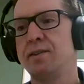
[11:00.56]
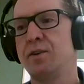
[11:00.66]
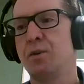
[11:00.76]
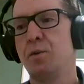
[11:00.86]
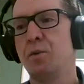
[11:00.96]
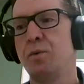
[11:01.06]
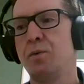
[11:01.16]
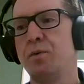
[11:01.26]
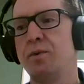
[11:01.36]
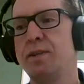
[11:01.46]

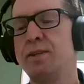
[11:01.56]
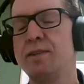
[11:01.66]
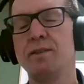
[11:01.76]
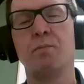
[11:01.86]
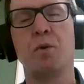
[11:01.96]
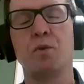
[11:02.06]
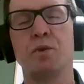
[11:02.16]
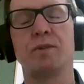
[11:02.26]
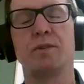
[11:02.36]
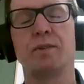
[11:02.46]
So this is the
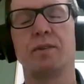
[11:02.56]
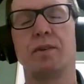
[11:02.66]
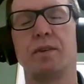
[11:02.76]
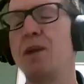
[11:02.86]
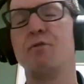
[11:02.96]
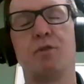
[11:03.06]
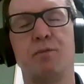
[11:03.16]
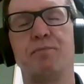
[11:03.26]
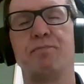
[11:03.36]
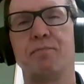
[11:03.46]
most painful